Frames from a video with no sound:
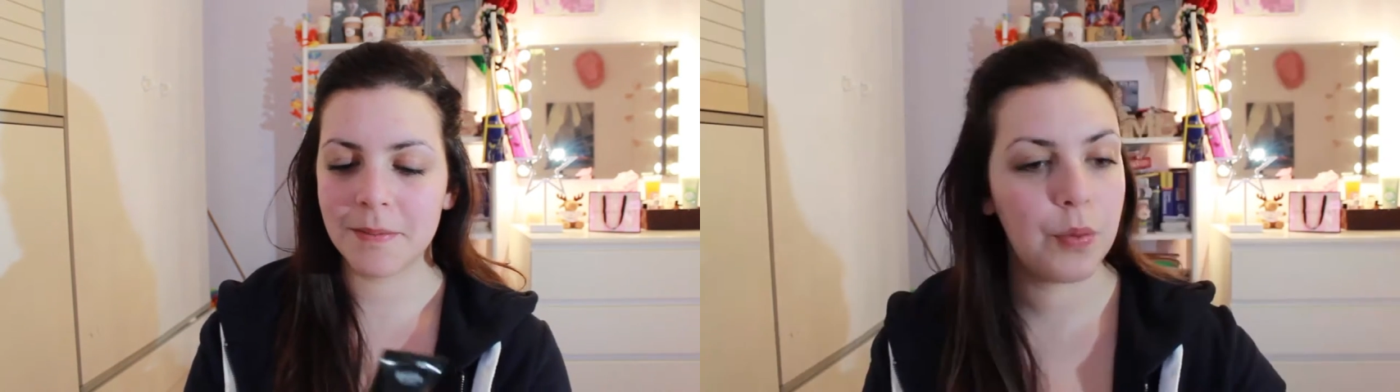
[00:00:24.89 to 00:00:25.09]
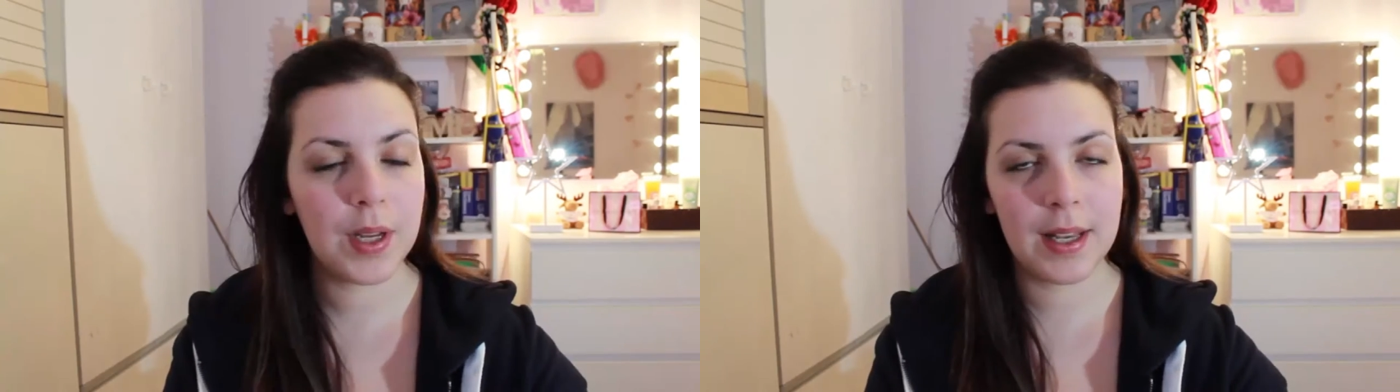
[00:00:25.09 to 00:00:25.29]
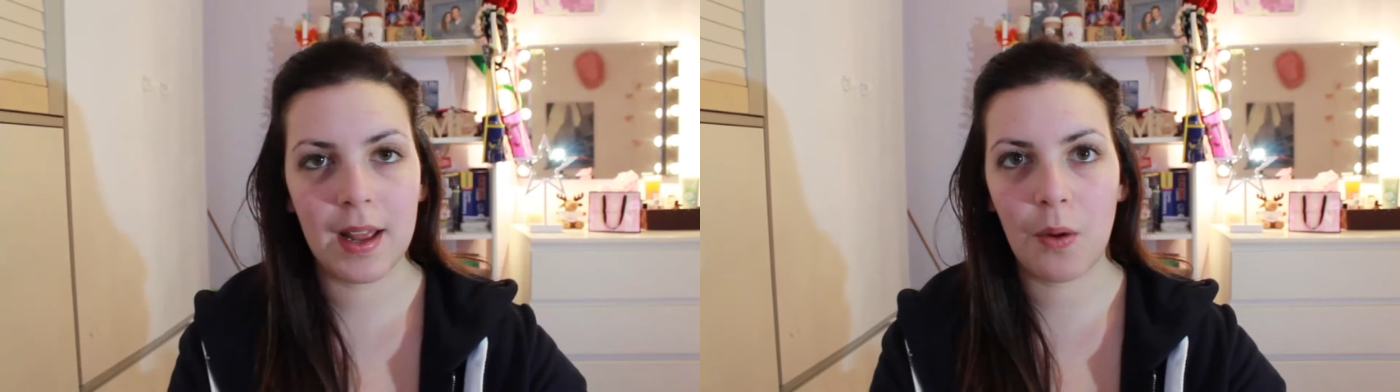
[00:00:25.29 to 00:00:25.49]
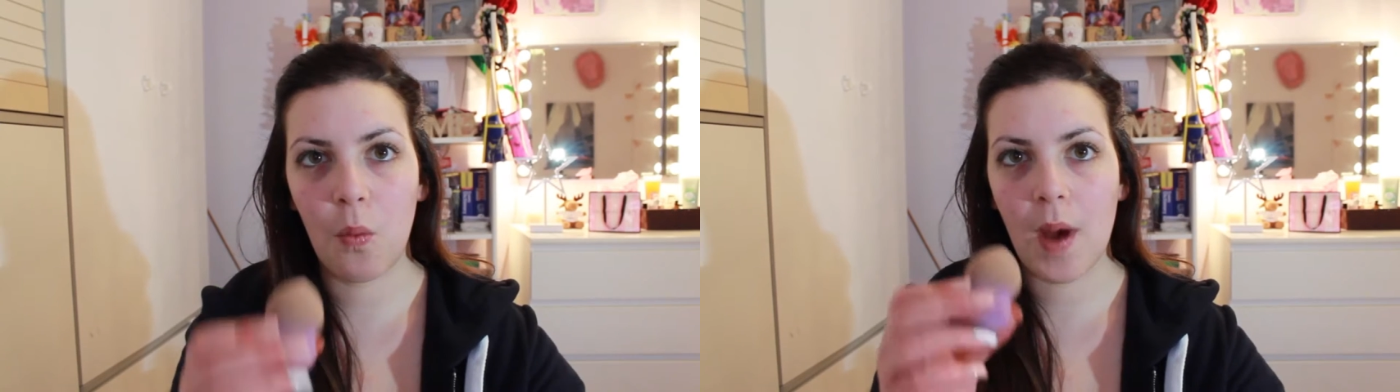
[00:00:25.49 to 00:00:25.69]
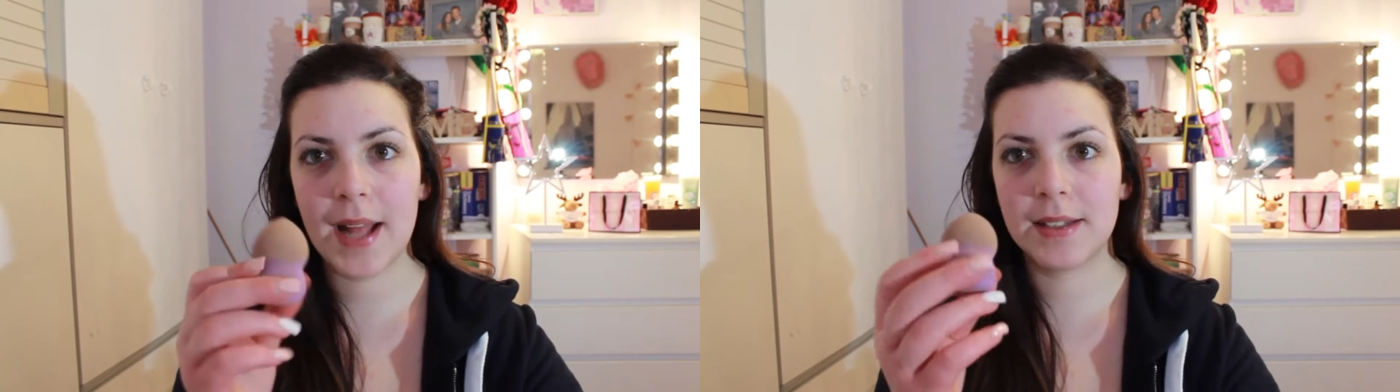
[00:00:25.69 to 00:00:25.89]
with a
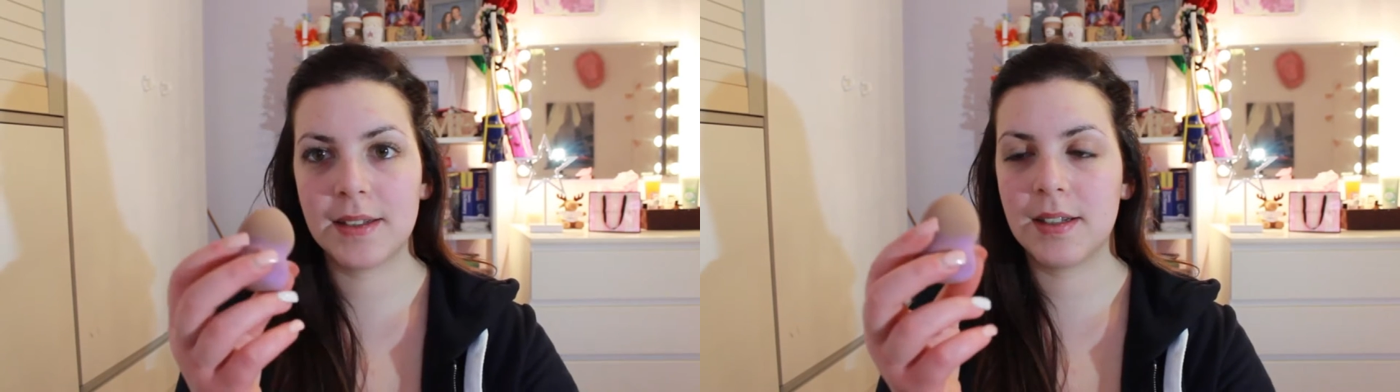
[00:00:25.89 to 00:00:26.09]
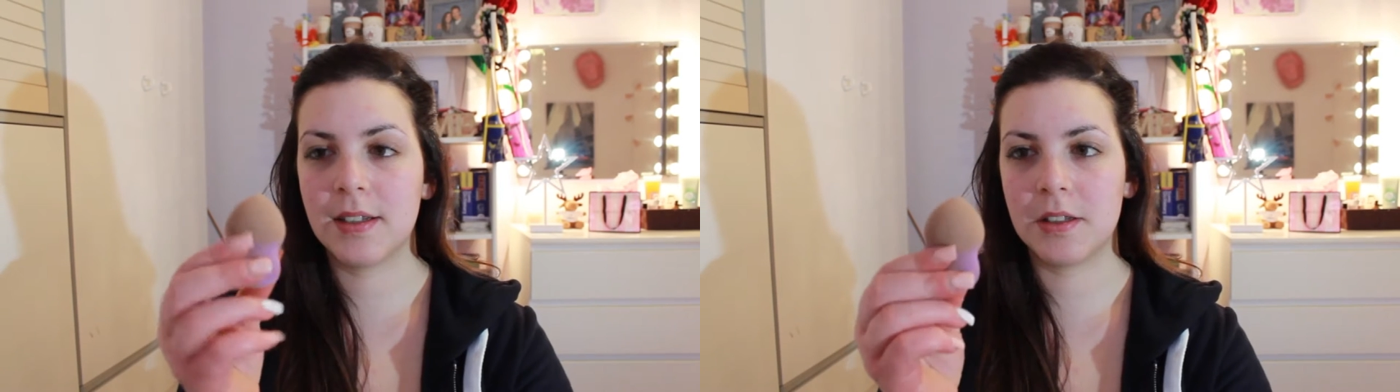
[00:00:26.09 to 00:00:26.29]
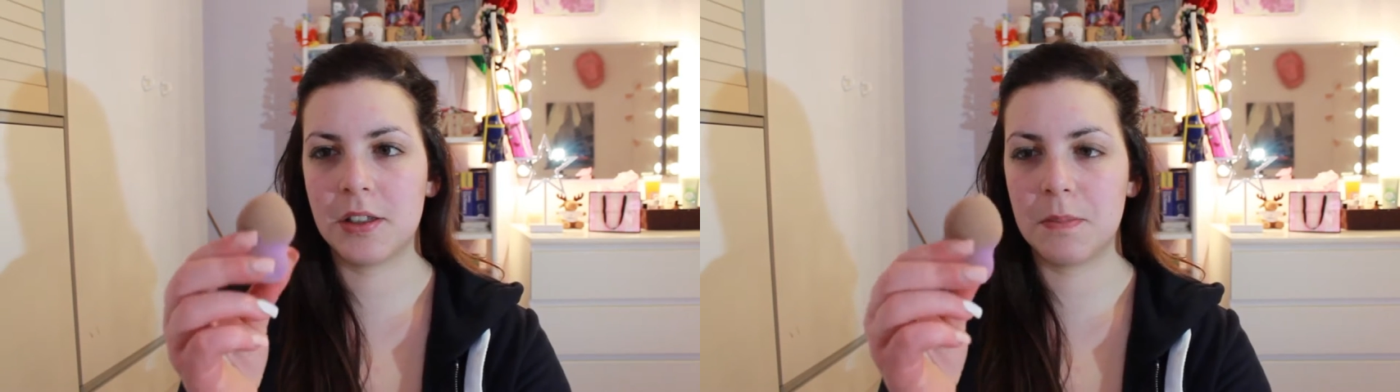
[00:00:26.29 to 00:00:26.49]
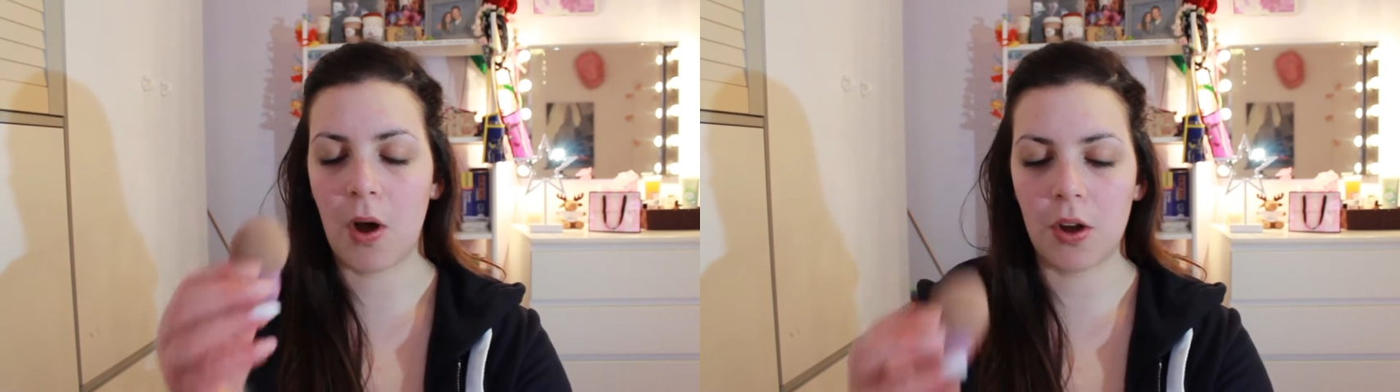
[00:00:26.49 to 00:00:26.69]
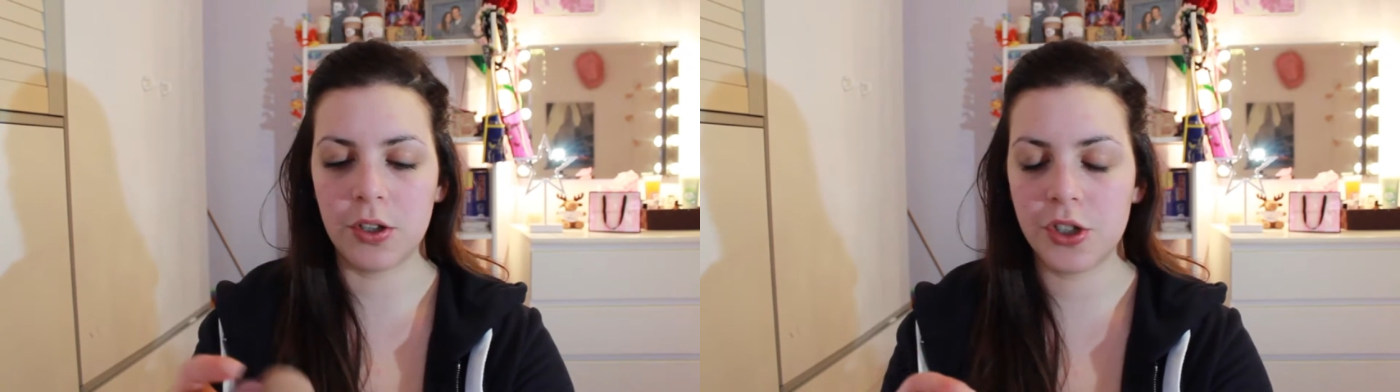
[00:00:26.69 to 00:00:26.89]
wet
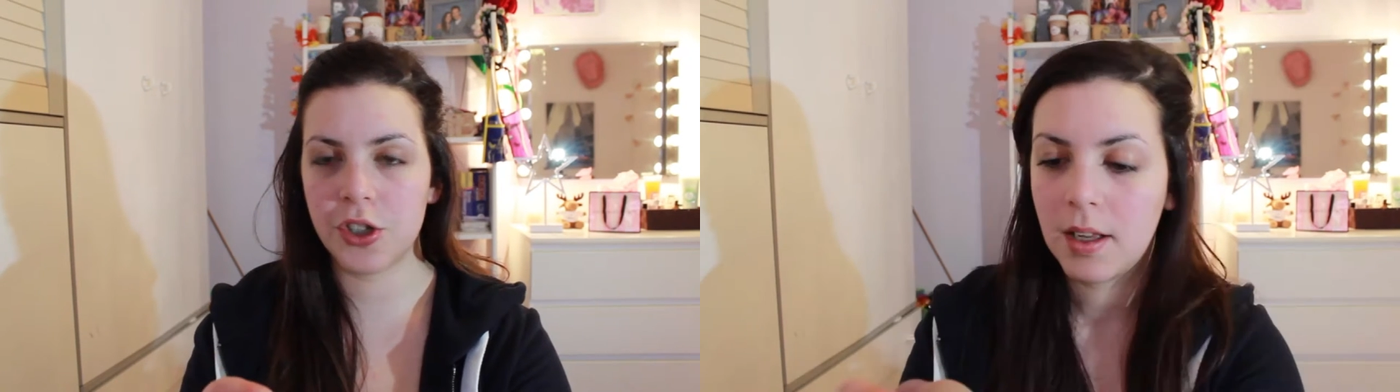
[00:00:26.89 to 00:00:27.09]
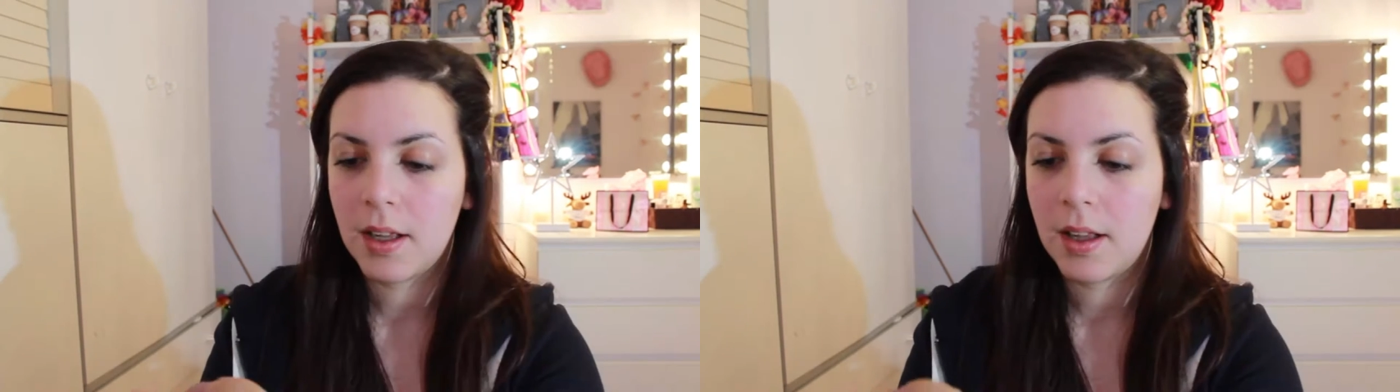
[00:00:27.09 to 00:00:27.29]
sponge.